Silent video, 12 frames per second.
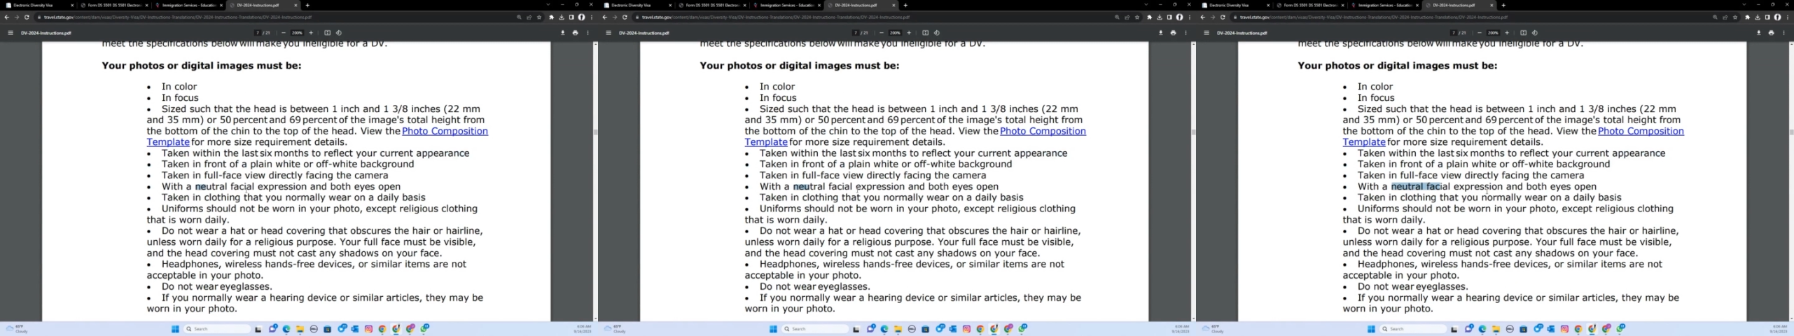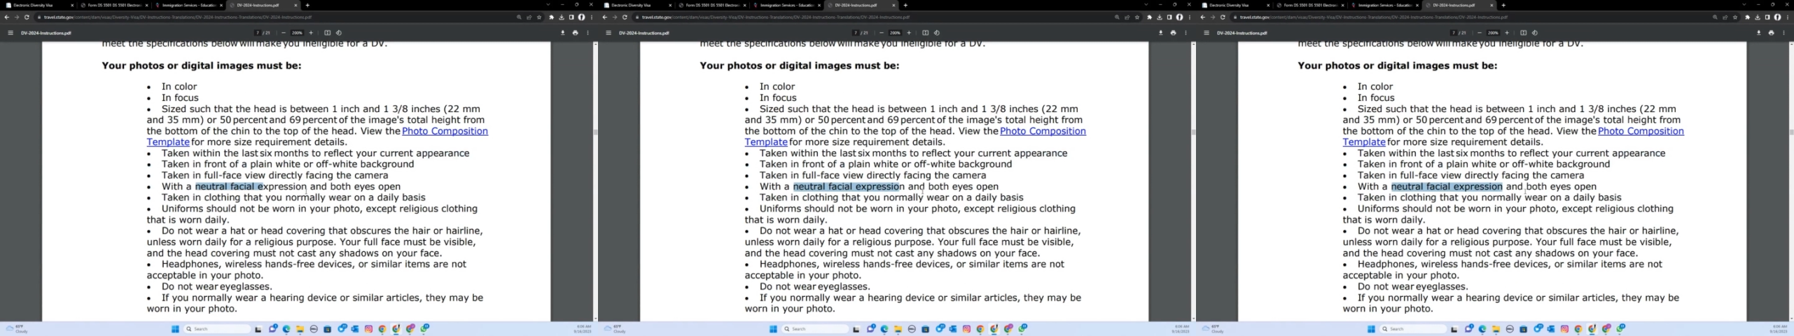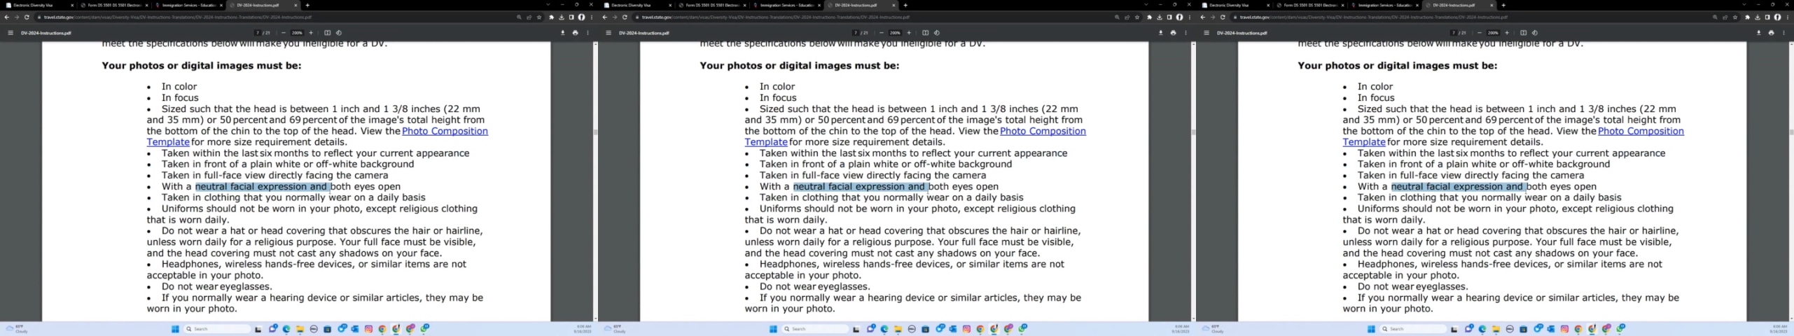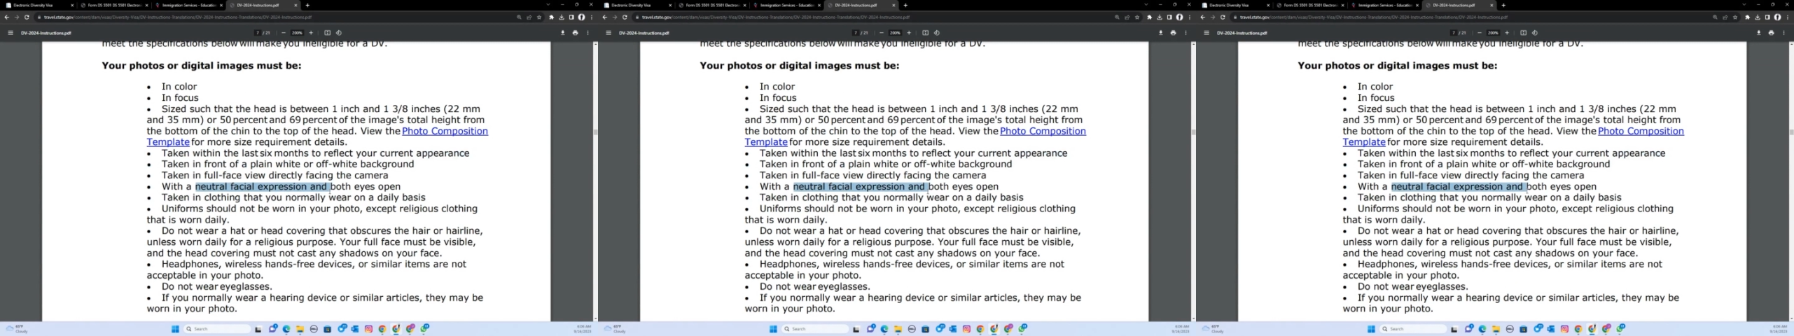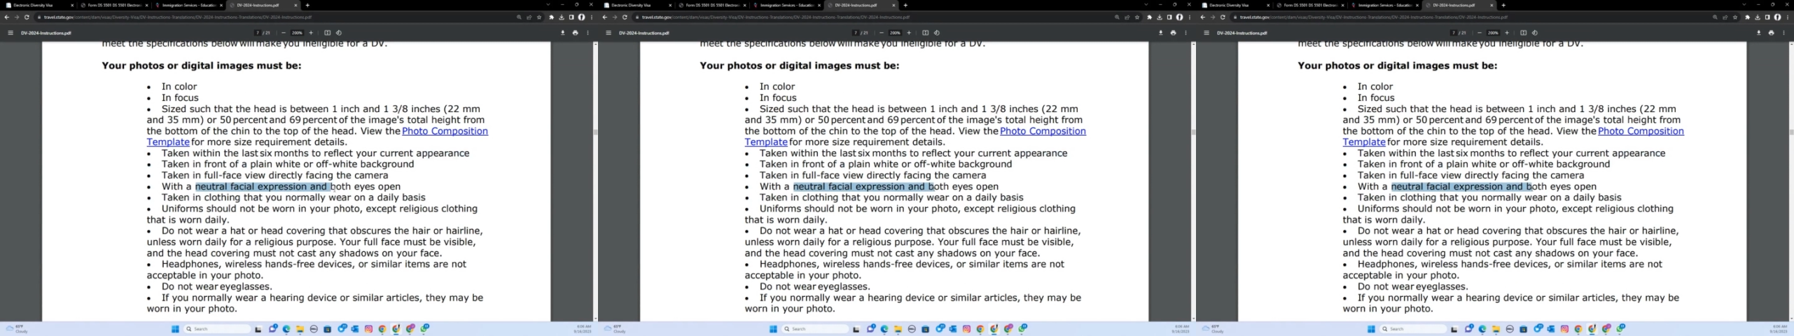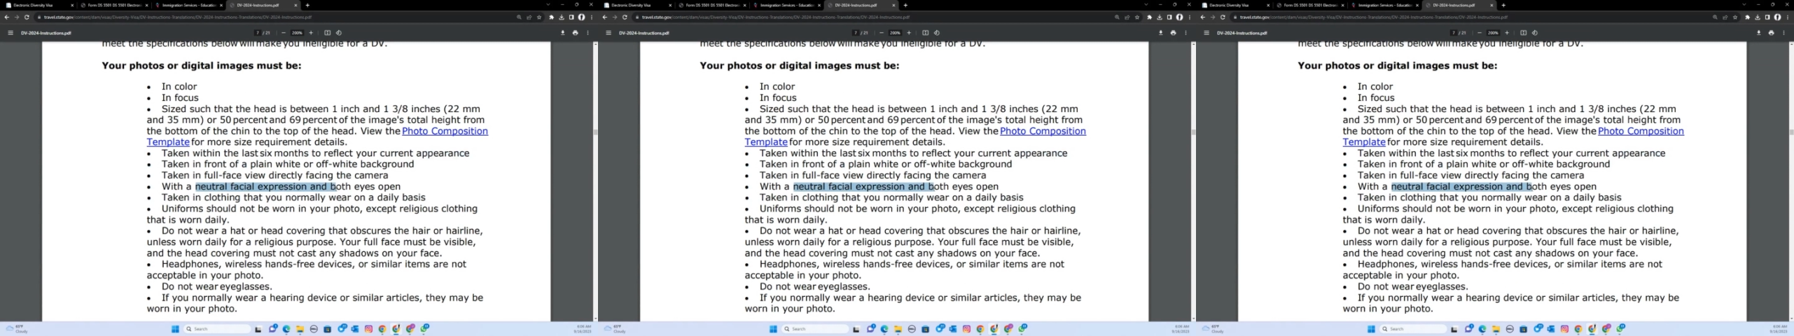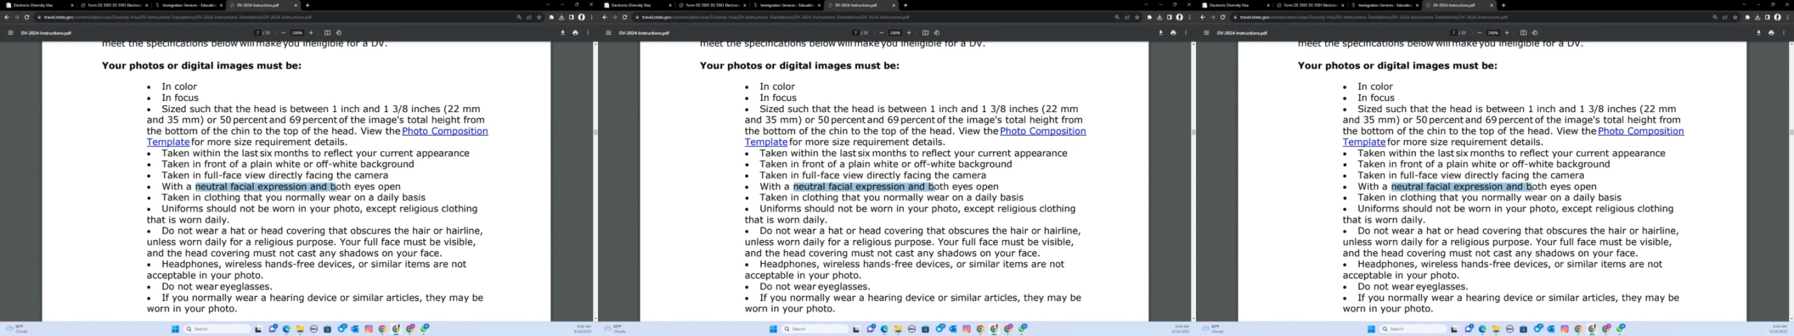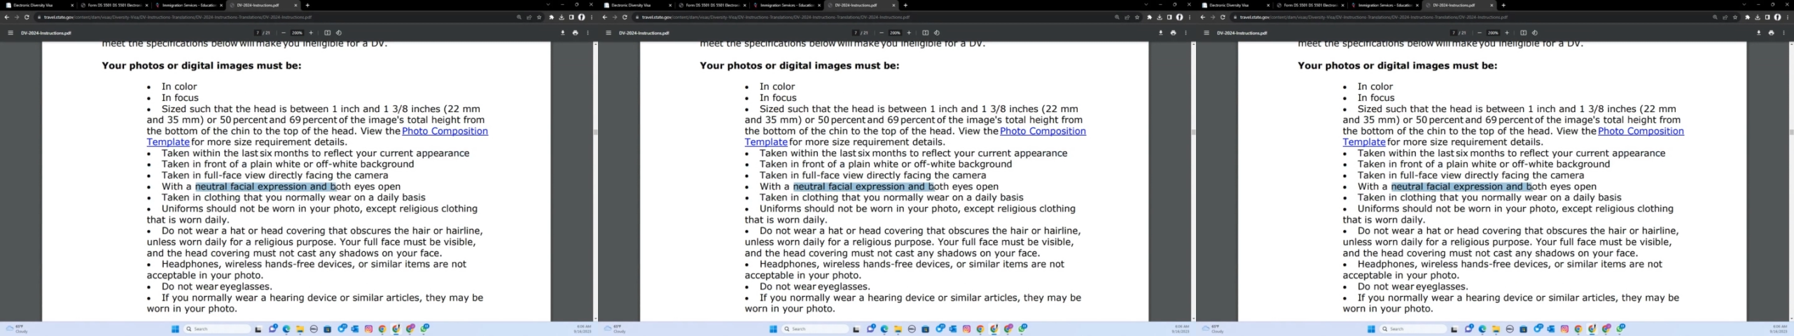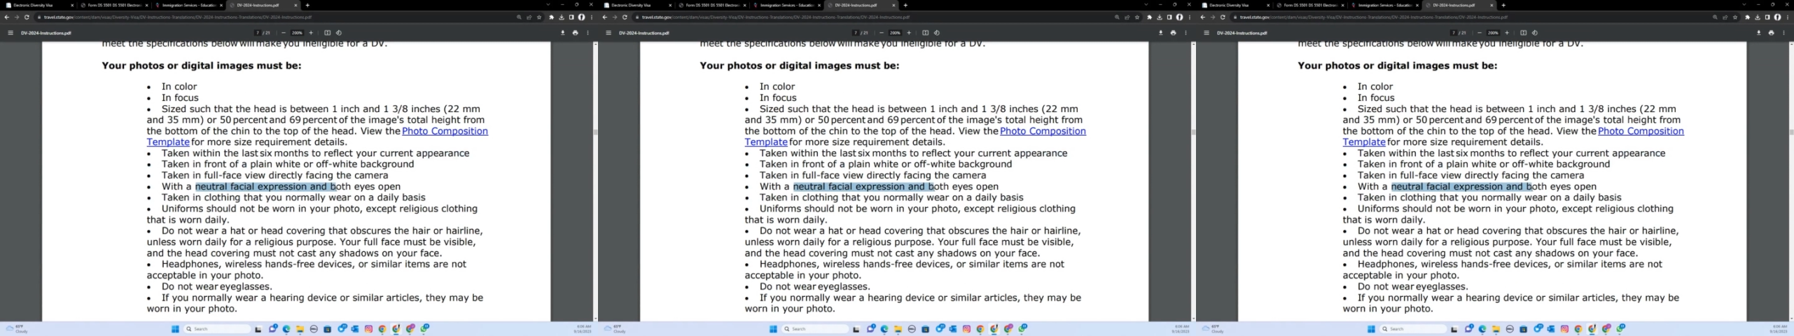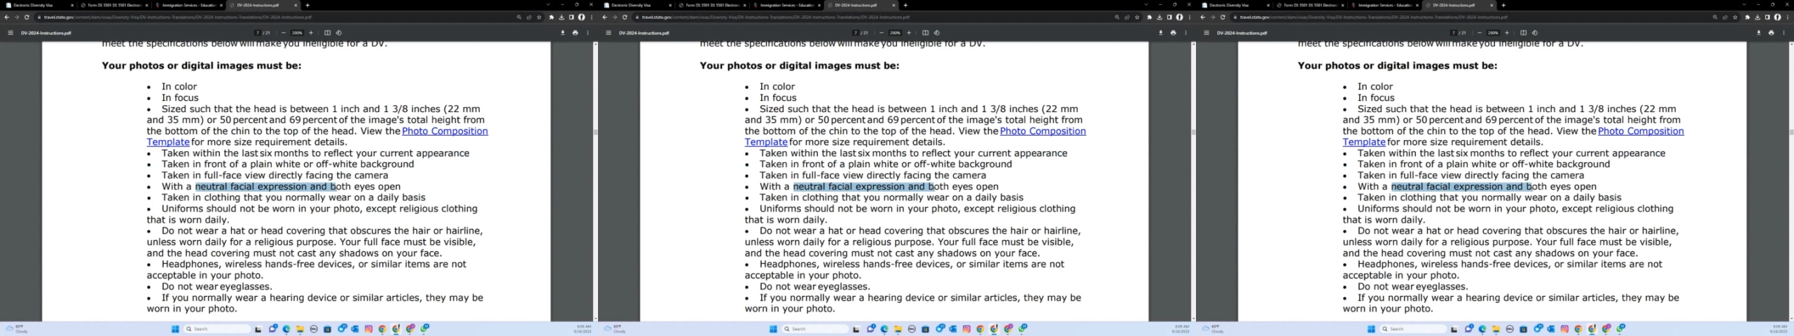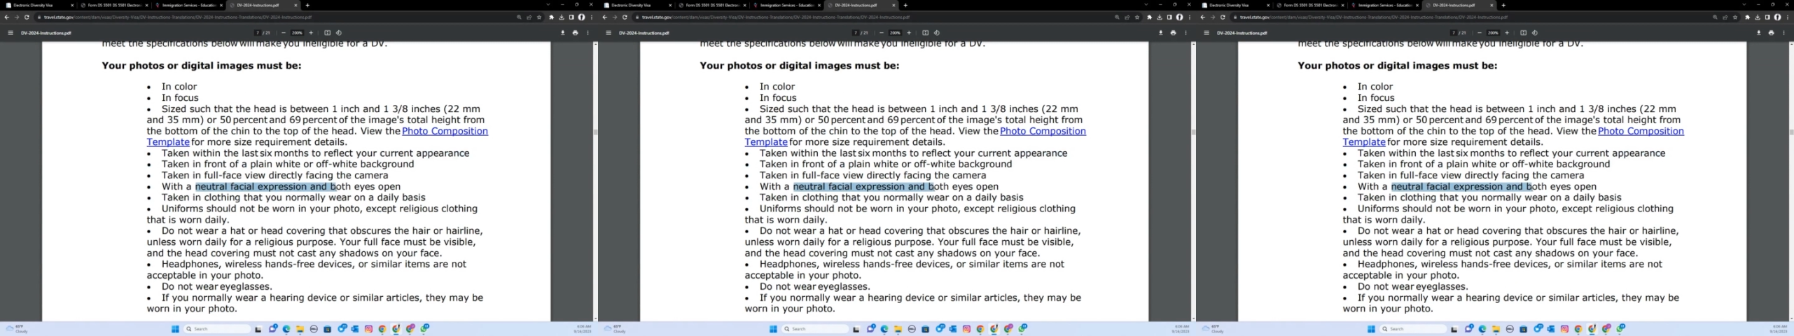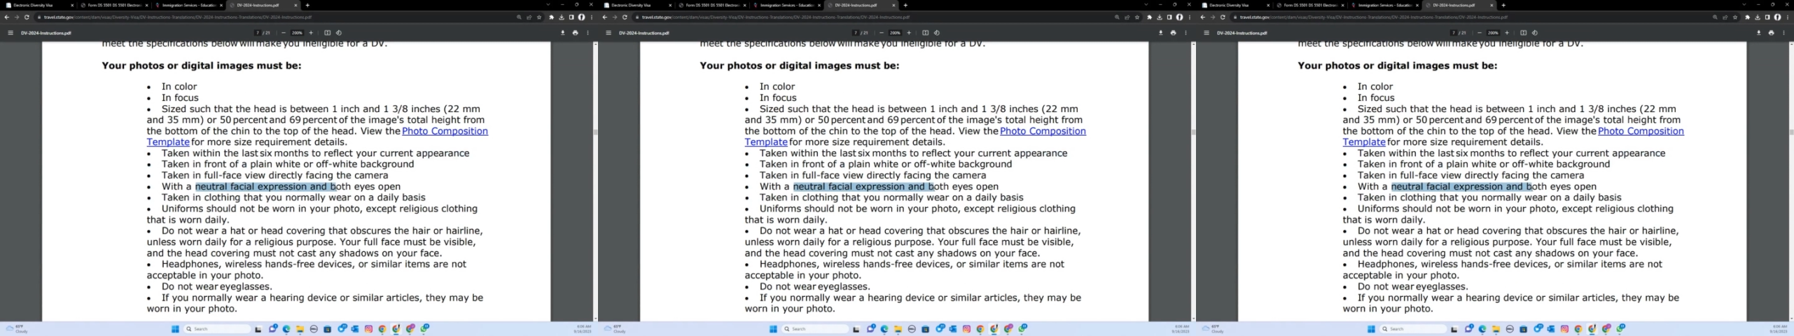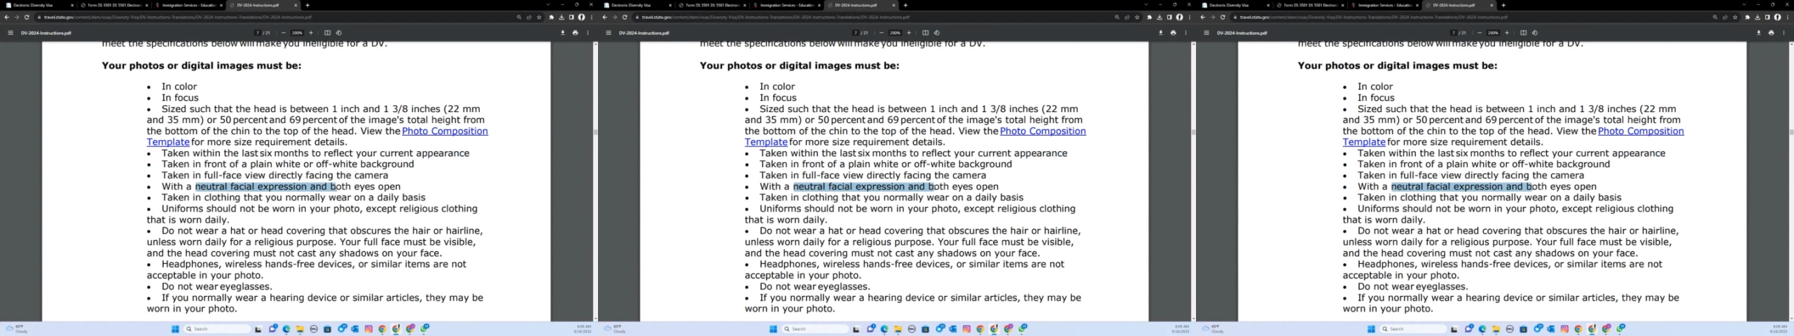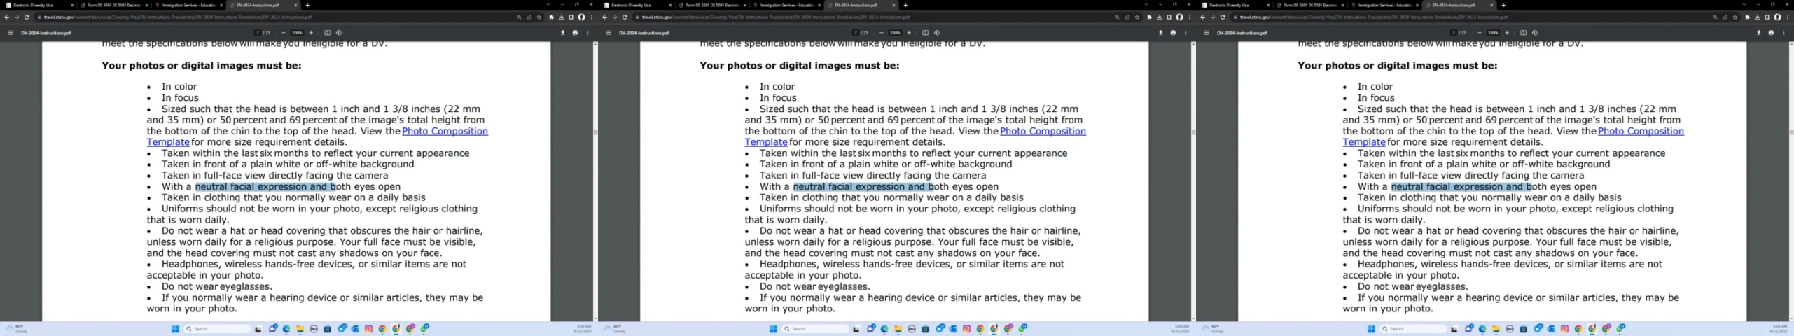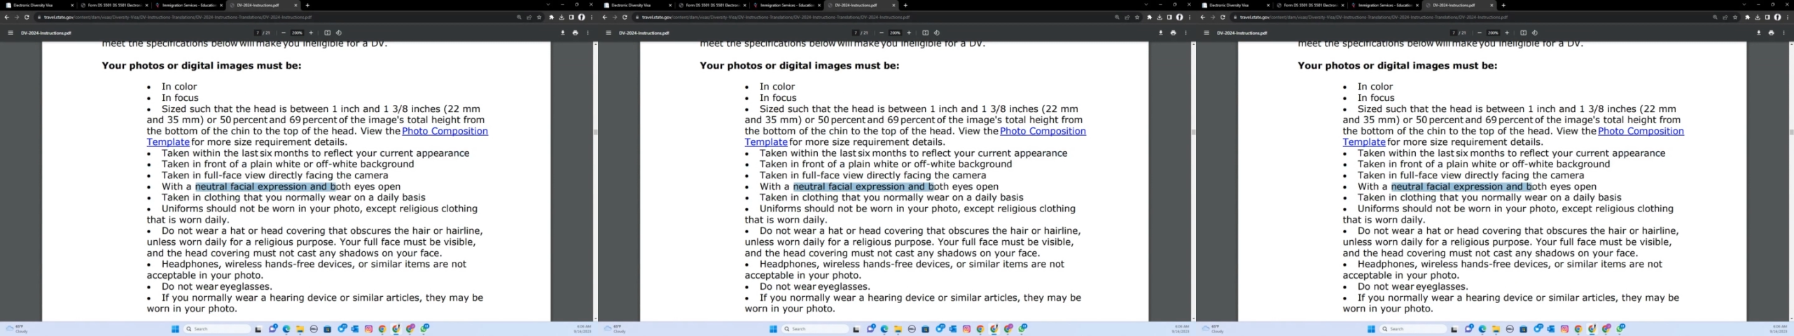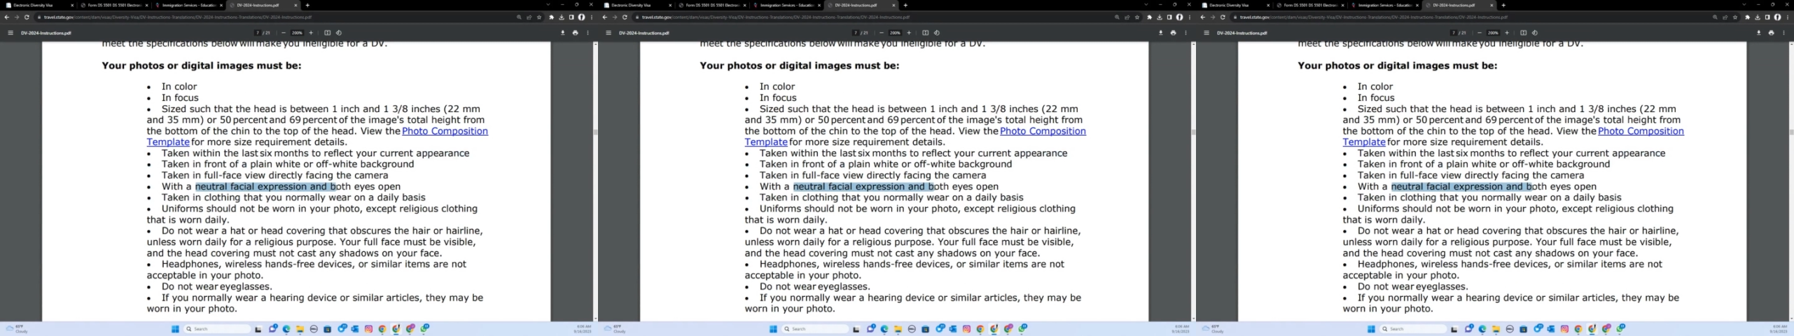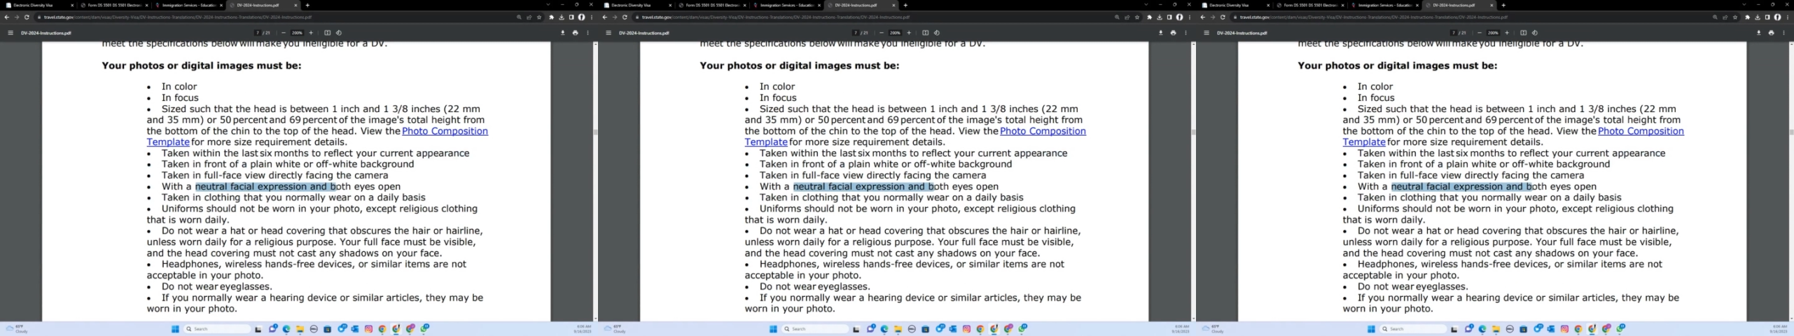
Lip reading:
Nobody's mouth can be seen.